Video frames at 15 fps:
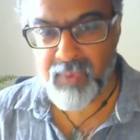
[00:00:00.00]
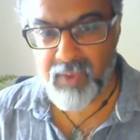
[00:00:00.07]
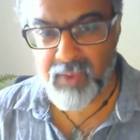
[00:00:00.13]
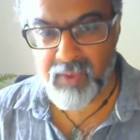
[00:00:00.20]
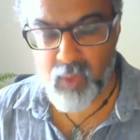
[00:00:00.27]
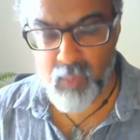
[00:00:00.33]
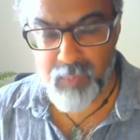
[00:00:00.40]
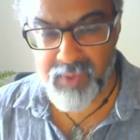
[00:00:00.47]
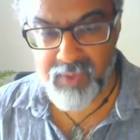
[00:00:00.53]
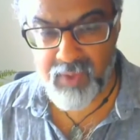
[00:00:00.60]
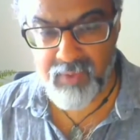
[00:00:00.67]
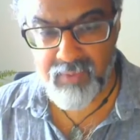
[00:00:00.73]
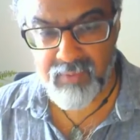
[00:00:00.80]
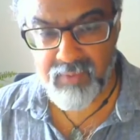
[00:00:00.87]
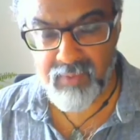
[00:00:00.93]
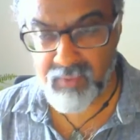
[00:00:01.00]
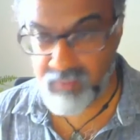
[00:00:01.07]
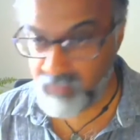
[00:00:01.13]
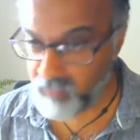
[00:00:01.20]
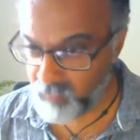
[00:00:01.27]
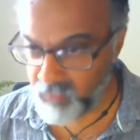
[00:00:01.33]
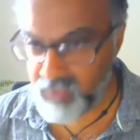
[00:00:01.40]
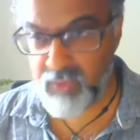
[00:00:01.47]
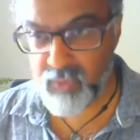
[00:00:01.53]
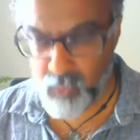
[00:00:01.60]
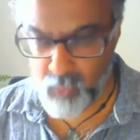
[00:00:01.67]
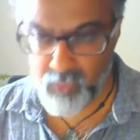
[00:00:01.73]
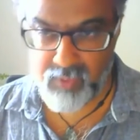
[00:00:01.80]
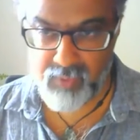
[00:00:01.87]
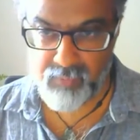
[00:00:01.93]
human rights, which is
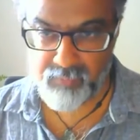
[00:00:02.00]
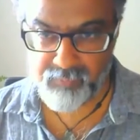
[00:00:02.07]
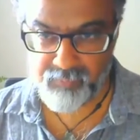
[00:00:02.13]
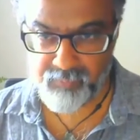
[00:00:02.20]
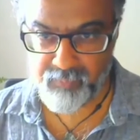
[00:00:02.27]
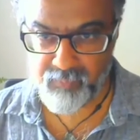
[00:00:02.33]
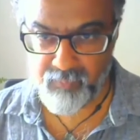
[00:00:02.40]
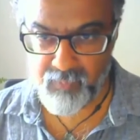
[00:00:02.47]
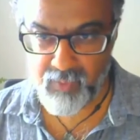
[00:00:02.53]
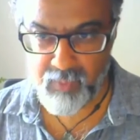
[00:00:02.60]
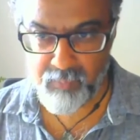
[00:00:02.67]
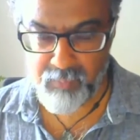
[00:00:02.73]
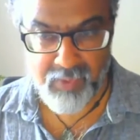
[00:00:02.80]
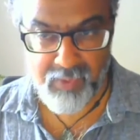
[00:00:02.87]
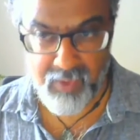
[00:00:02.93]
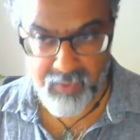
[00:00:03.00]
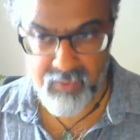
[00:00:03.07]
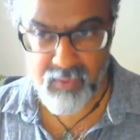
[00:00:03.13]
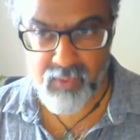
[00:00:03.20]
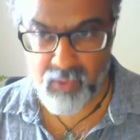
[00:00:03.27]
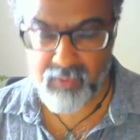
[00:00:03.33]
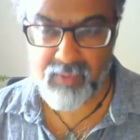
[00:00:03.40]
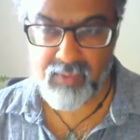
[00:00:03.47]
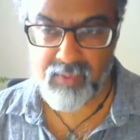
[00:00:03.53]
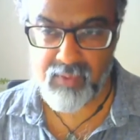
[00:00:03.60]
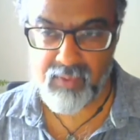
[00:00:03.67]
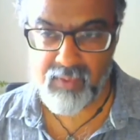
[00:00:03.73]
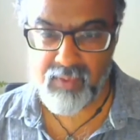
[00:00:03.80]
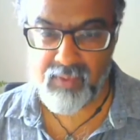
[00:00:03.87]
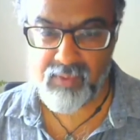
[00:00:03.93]
good, but that is not
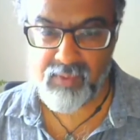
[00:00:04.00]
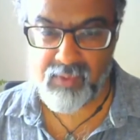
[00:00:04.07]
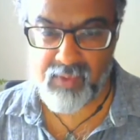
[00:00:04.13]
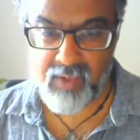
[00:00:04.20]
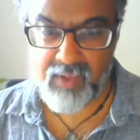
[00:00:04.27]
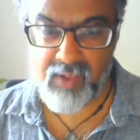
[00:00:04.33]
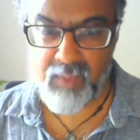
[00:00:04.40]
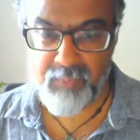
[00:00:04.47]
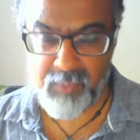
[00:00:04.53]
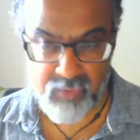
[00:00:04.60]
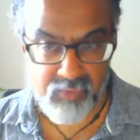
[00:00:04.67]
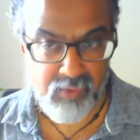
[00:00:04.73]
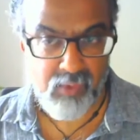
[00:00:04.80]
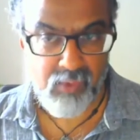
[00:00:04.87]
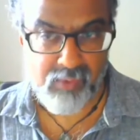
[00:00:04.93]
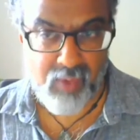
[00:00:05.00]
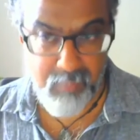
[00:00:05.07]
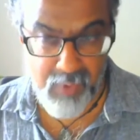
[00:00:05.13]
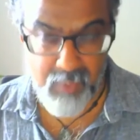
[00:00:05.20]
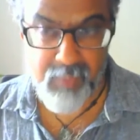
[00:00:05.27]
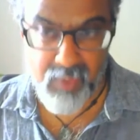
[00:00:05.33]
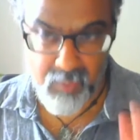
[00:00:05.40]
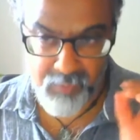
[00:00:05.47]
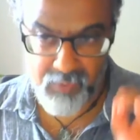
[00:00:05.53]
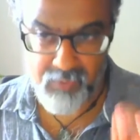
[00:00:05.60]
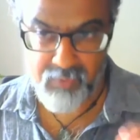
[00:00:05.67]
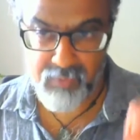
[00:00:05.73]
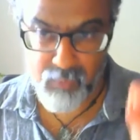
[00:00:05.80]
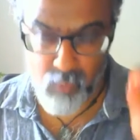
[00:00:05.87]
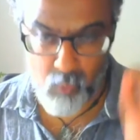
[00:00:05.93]
taking a position on Tamil
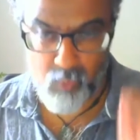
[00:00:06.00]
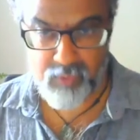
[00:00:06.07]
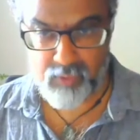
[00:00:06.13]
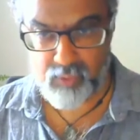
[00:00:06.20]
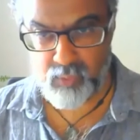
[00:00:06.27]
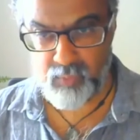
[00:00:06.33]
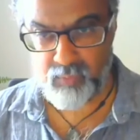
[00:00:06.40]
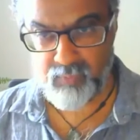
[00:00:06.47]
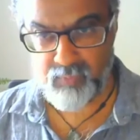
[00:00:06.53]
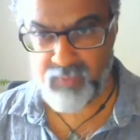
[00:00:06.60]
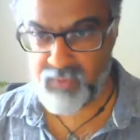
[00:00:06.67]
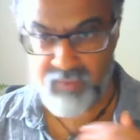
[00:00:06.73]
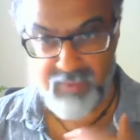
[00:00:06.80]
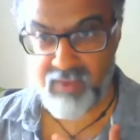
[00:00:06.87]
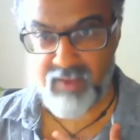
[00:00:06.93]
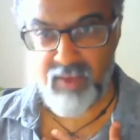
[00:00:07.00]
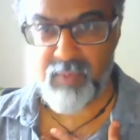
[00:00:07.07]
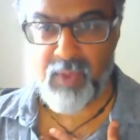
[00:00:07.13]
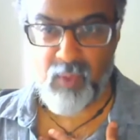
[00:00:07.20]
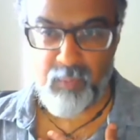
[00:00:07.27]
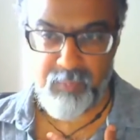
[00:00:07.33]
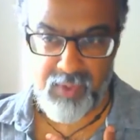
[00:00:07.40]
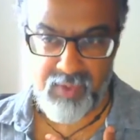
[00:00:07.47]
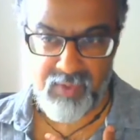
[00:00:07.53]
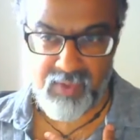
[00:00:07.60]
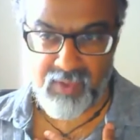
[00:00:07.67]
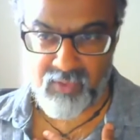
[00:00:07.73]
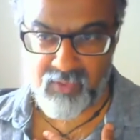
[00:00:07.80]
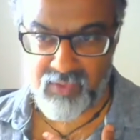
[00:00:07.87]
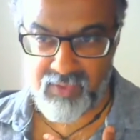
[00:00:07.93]
people's core issue. This is my opinion,
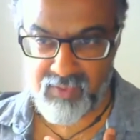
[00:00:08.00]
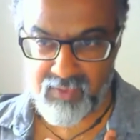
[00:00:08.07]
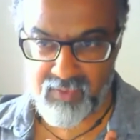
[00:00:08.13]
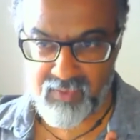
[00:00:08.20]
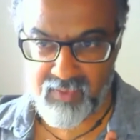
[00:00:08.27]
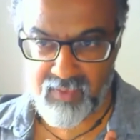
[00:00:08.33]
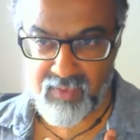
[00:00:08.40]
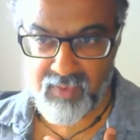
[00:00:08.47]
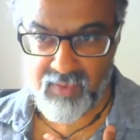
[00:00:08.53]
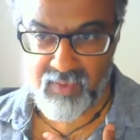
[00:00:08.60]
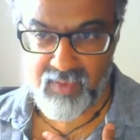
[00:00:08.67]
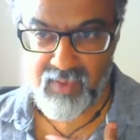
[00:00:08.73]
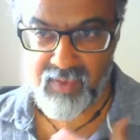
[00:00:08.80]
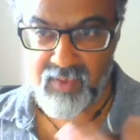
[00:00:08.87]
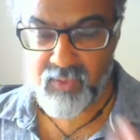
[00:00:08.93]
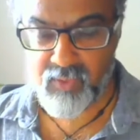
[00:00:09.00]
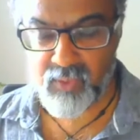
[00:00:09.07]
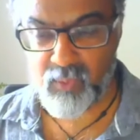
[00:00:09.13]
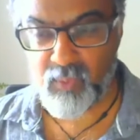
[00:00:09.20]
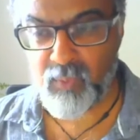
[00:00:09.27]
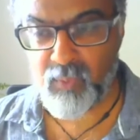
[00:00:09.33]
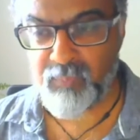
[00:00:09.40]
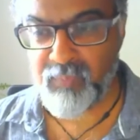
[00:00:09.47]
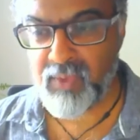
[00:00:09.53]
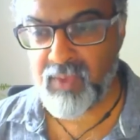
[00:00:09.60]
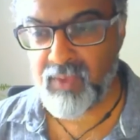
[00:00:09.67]
actually. So